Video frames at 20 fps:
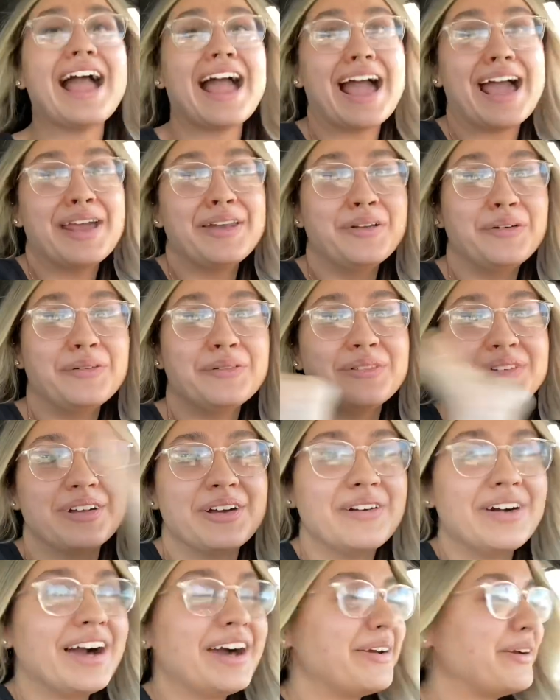I don't know
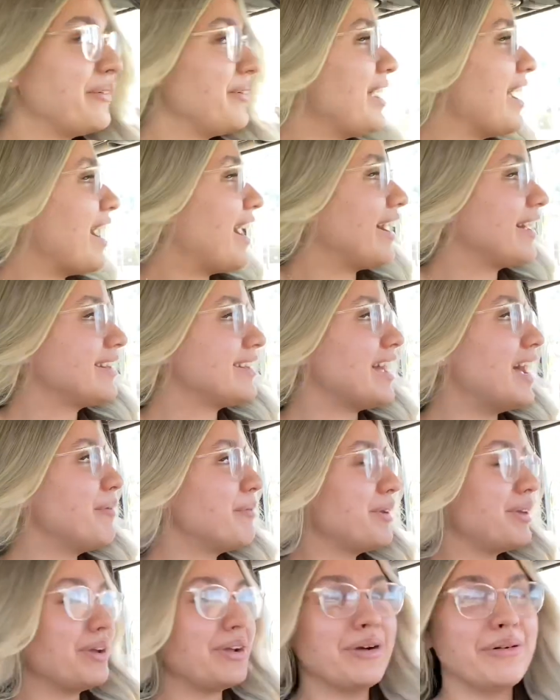how to react. I'm
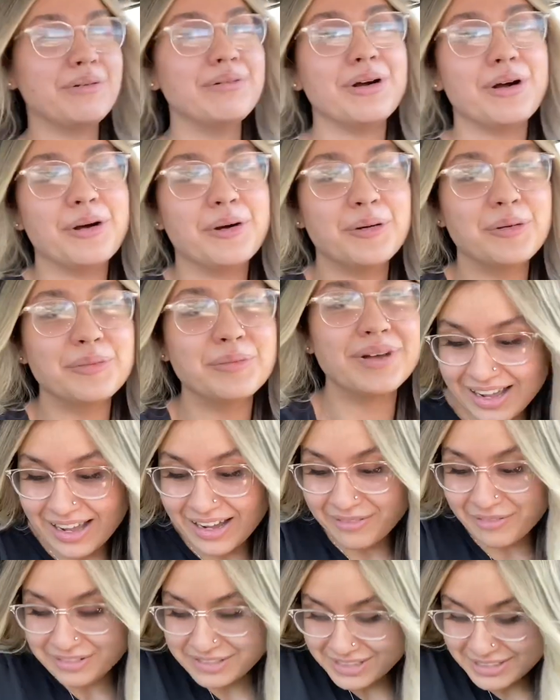gonna go home. I
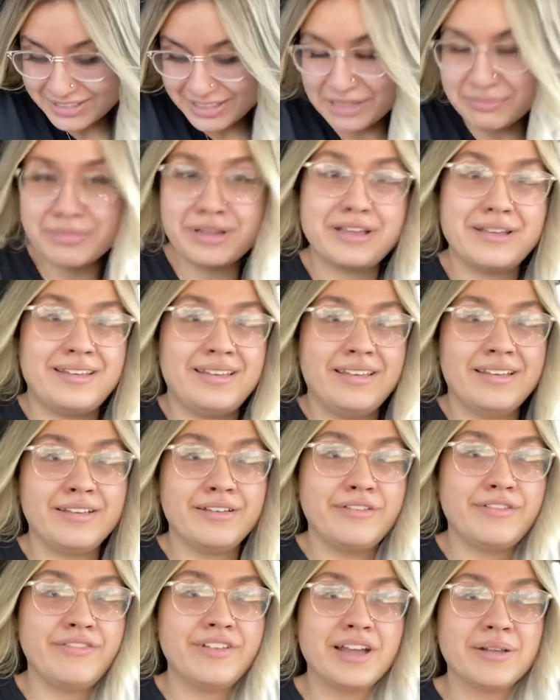want to see my
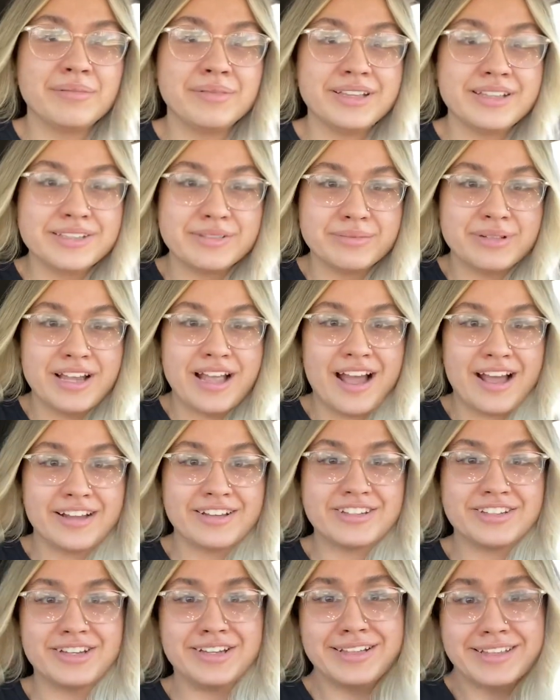family's
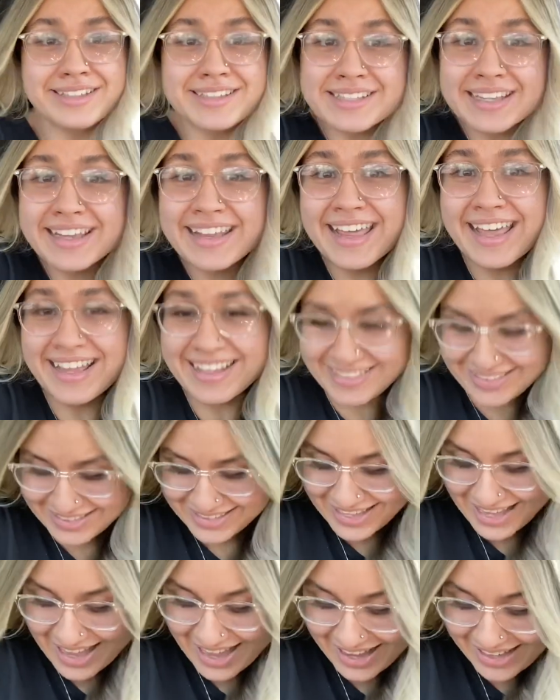reaction to this,
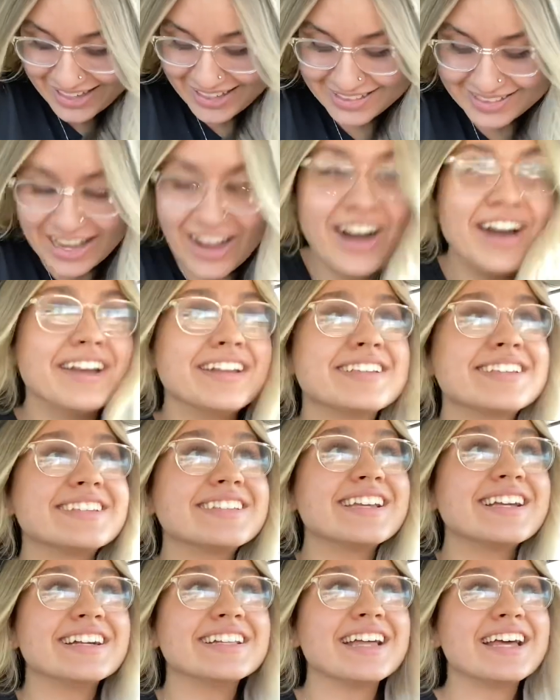because
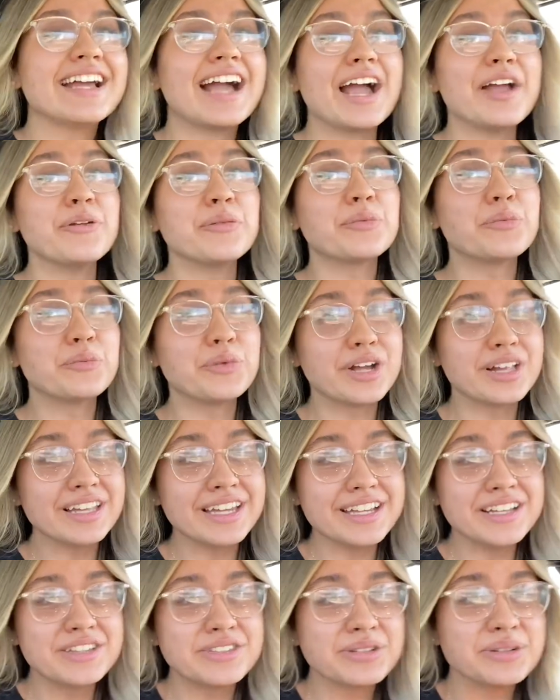honestly, like, I
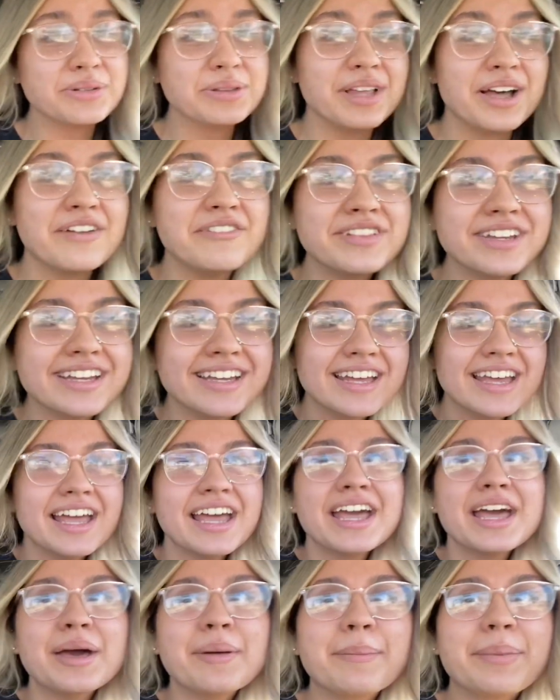really do love it,
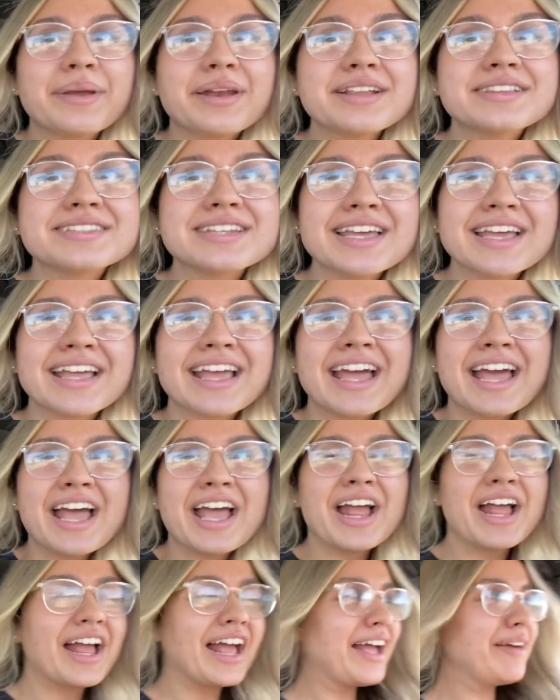but it's like
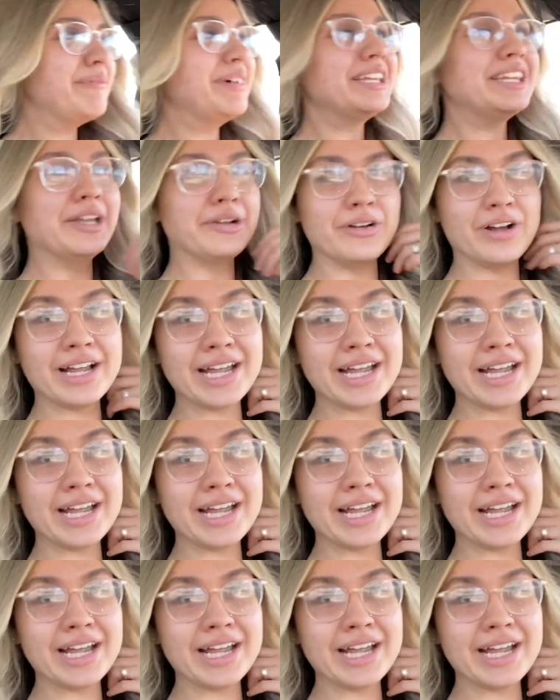me tengo que